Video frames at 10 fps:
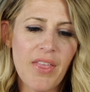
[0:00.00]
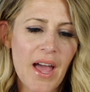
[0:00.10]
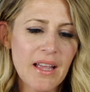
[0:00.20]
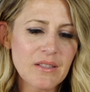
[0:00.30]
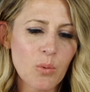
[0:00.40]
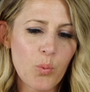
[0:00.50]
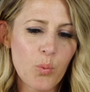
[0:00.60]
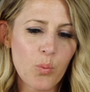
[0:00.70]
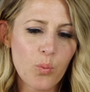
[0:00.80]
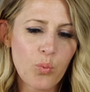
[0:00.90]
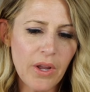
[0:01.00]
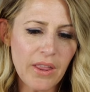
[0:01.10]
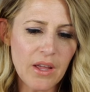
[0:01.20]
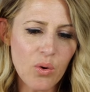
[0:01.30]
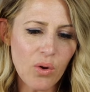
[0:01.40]
that is
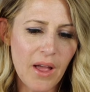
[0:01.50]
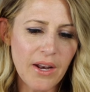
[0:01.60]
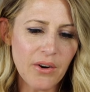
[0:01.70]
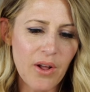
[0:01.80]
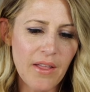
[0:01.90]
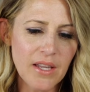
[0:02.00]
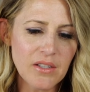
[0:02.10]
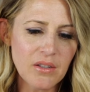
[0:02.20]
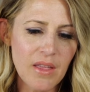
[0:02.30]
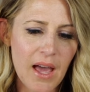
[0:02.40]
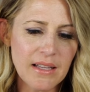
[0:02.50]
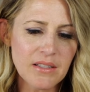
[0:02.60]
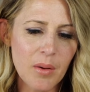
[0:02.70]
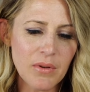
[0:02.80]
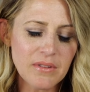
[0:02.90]
really cool. I don't know how they do that.
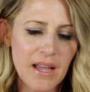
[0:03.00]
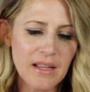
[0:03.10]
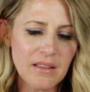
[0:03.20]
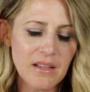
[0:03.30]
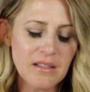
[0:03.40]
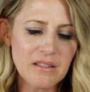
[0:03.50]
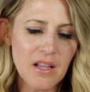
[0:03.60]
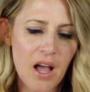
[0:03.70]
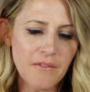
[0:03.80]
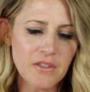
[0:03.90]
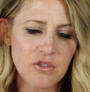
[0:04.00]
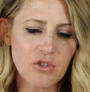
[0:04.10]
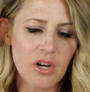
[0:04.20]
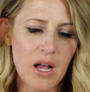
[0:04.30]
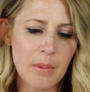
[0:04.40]
It's almost like the soft
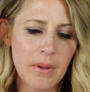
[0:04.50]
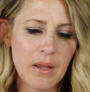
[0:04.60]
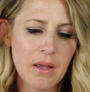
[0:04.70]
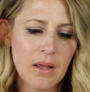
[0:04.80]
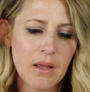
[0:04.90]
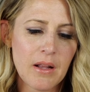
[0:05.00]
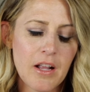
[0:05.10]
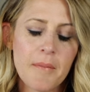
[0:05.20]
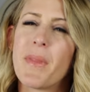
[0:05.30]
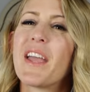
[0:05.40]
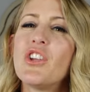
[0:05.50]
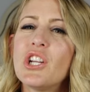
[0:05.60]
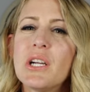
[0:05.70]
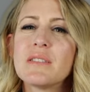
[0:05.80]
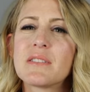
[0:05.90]
scrub. Like, you
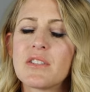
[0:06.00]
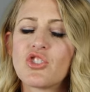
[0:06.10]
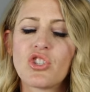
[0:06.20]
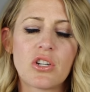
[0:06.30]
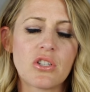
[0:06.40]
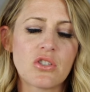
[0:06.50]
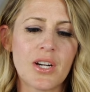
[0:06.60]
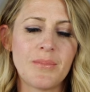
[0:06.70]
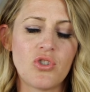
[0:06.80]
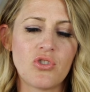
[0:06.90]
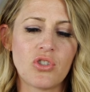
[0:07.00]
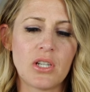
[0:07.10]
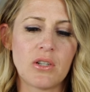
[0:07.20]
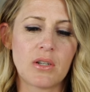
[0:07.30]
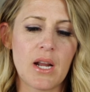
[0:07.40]
know how sugar scrubs
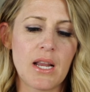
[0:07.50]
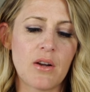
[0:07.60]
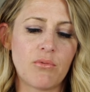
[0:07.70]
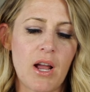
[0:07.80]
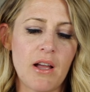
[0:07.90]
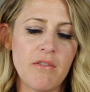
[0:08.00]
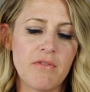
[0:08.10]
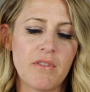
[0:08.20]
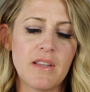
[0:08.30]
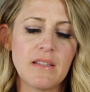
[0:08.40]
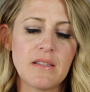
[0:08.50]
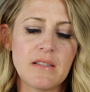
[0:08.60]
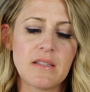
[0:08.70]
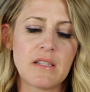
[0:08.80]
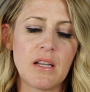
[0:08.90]
usually are kind of rough? This
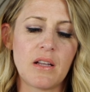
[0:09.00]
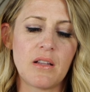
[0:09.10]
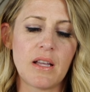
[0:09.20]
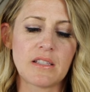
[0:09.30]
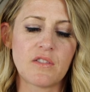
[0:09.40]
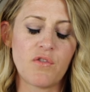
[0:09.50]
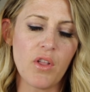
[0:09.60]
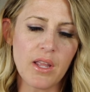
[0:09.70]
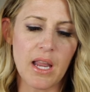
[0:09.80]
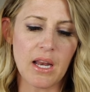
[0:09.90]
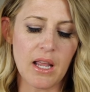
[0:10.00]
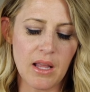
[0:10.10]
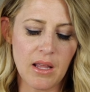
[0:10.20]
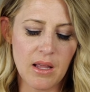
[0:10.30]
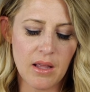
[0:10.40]
is still
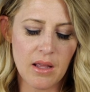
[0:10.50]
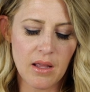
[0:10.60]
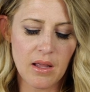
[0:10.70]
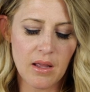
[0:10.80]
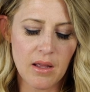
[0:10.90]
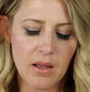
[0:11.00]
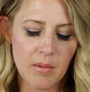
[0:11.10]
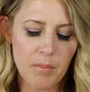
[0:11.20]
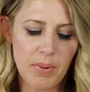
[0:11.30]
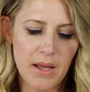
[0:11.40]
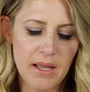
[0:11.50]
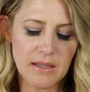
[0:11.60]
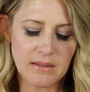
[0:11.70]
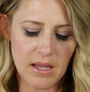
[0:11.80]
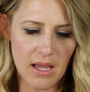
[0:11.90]
exfoliating, but
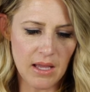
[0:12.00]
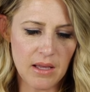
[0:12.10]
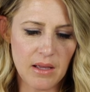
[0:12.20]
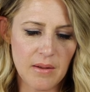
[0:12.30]
it's like